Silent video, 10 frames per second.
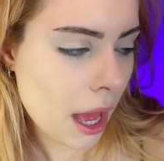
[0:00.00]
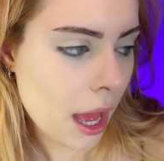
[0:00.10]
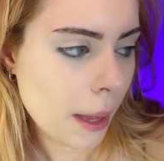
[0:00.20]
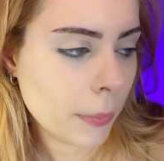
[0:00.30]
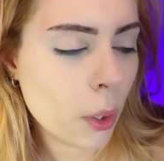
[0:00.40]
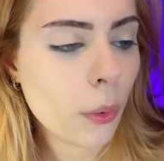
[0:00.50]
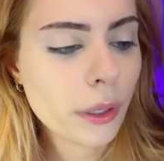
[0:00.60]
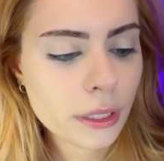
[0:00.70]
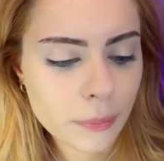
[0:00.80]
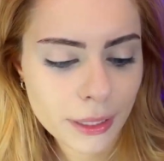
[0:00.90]
I'm going
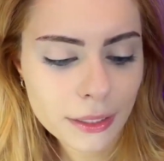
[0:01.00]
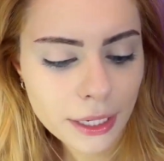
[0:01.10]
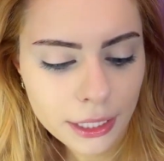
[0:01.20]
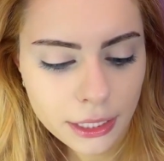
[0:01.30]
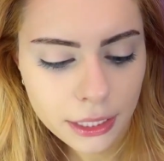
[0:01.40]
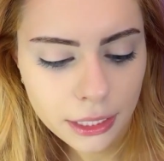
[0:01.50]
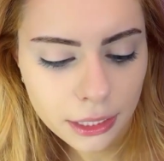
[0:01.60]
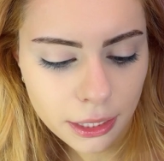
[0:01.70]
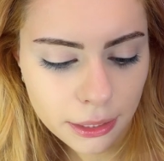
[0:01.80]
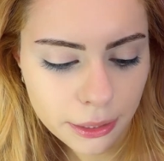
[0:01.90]
to be taking
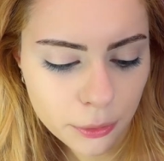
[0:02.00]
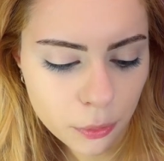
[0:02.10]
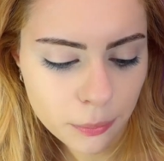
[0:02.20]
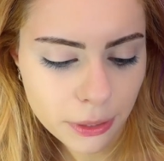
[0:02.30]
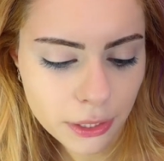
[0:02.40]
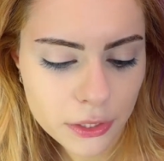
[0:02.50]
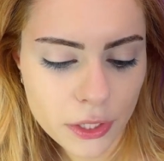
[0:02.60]
a little bit